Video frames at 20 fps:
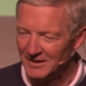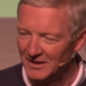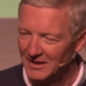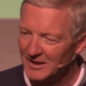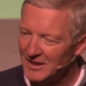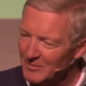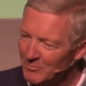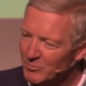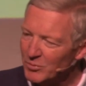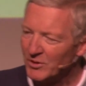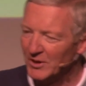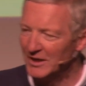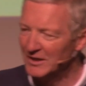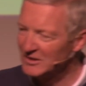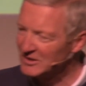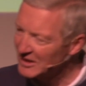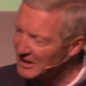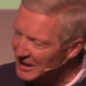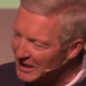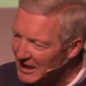and he
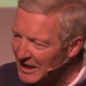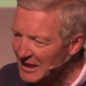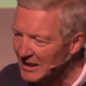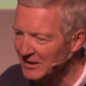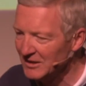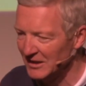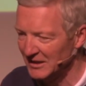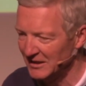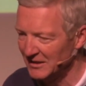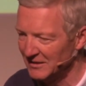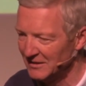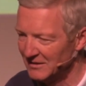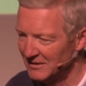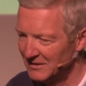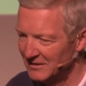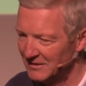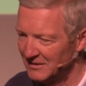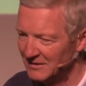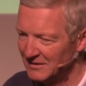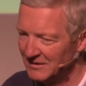brings healing
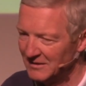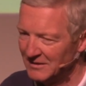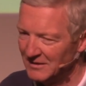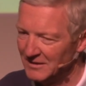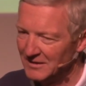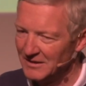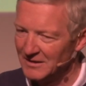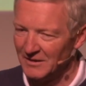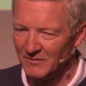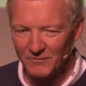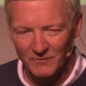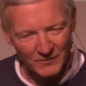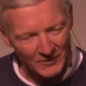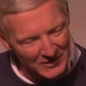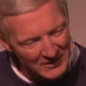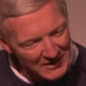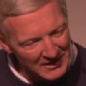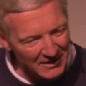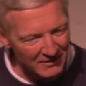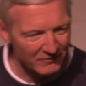and
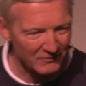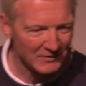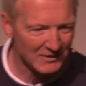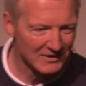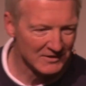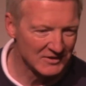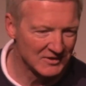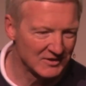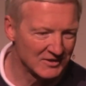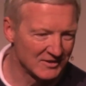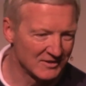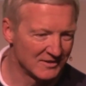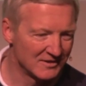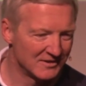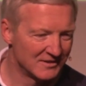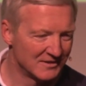forgiveness